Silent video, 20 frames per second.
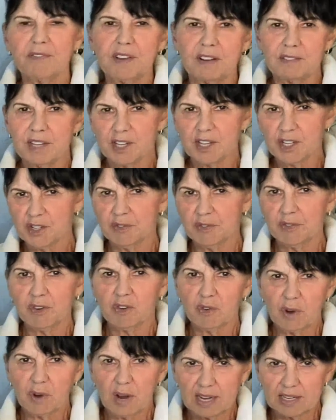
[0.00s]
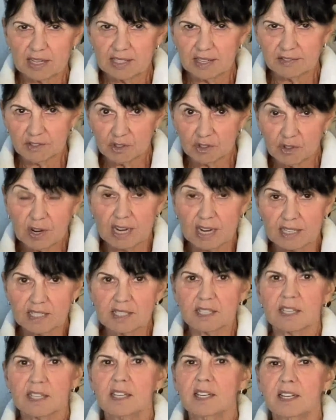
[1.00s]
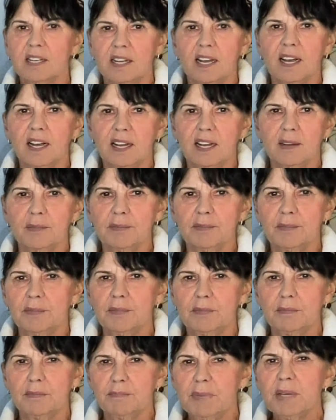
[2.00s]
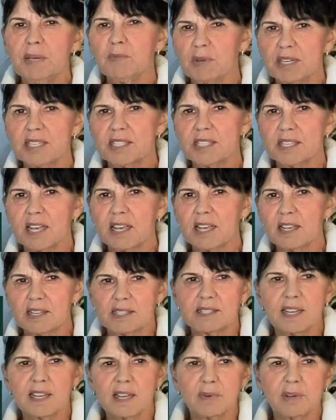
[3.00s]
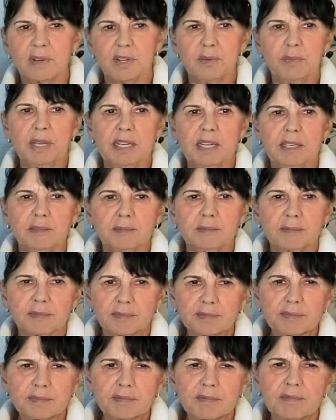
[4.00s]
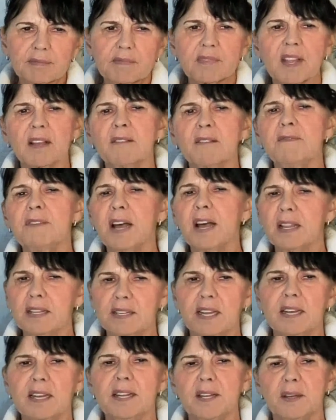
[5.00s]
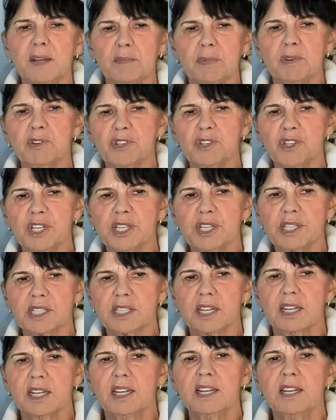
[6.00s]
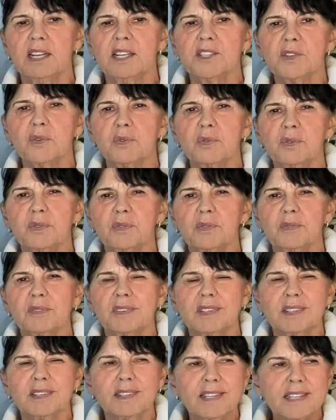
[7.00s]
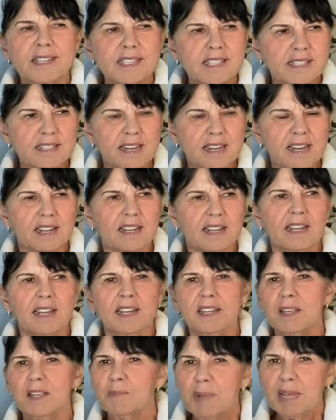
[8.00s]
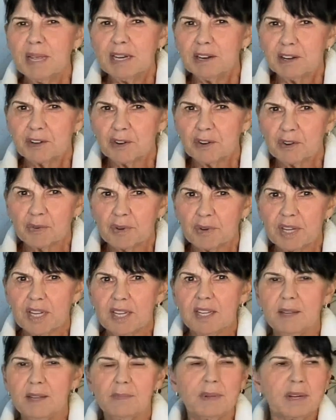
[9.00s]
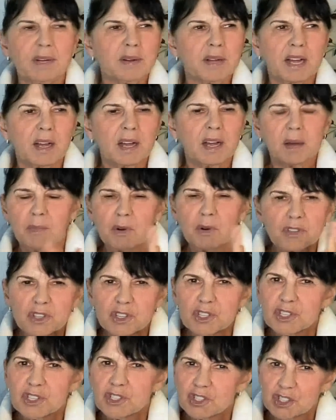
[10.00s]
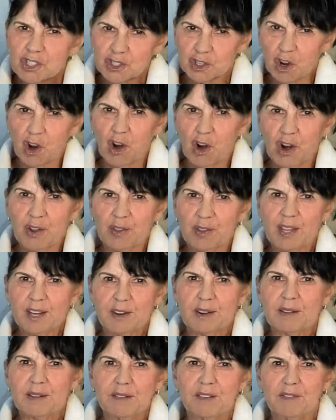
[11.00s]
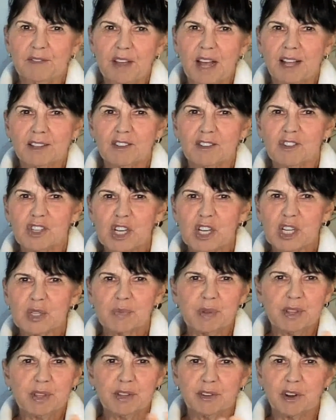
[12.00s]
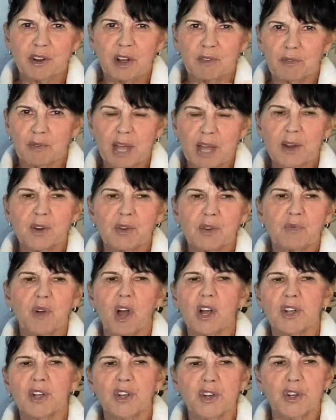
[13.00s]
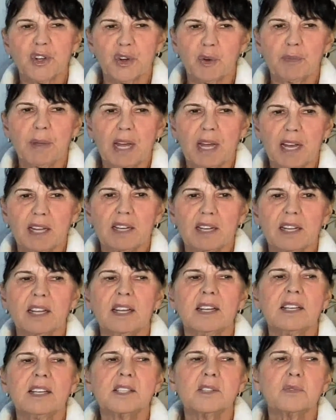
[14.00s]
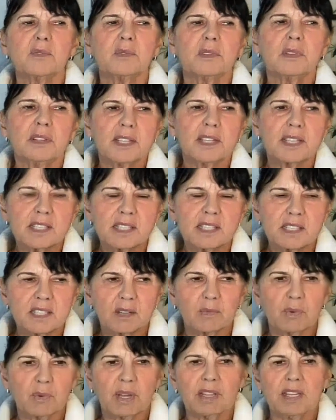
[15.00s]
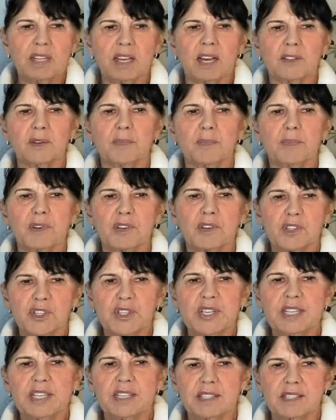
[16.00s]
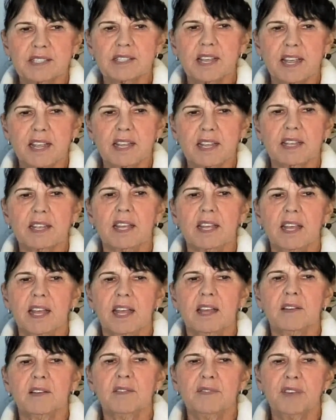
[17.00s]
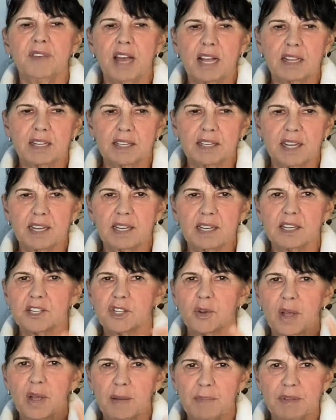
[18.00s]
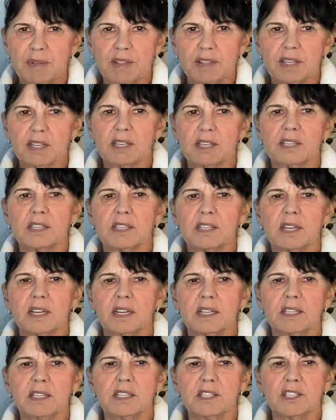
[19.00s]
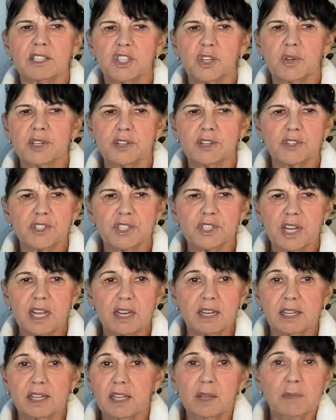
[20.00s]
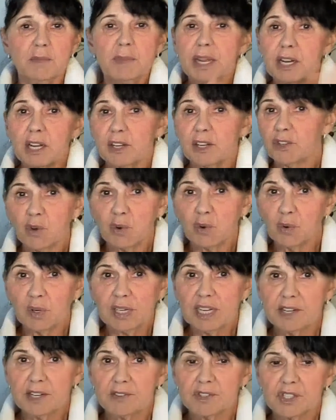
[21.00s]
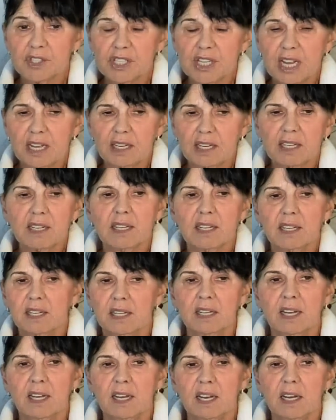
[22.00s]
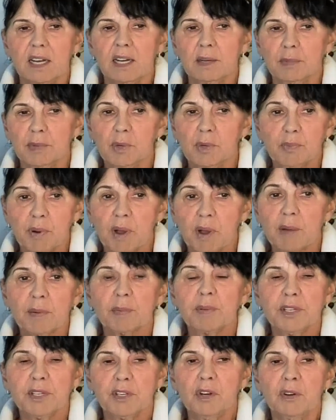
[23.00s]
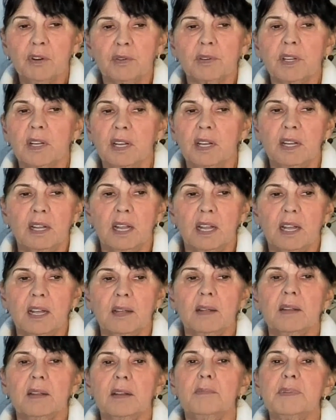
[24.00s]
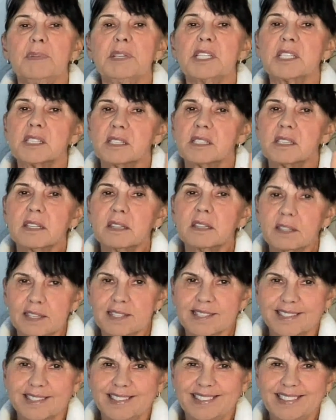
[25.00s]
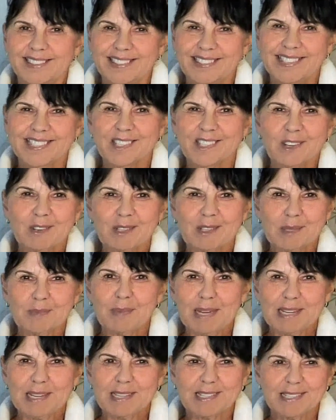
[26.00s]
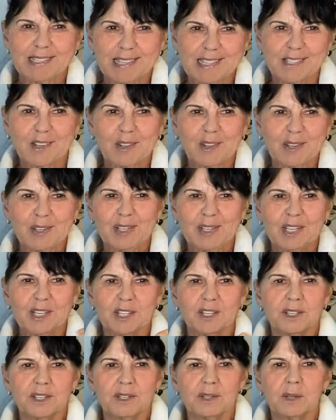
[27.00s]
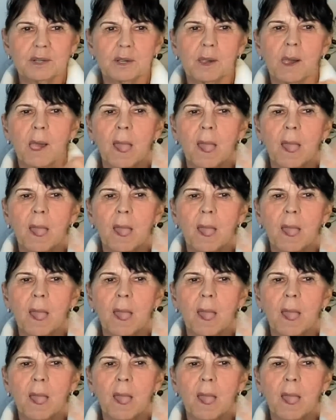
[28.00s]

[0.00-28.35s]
a foundation of trust. Mean what you say what you mean. Validating emotions. So listening, you may not agree, but emotions just are. They don't have a value judgment. They're not right or wrong, good or bad. So listen to what the other person is saying. validate, show empathy, show understanding. You may not totally understand. You probably don't, but just listen, just hold space. That's all you need to do.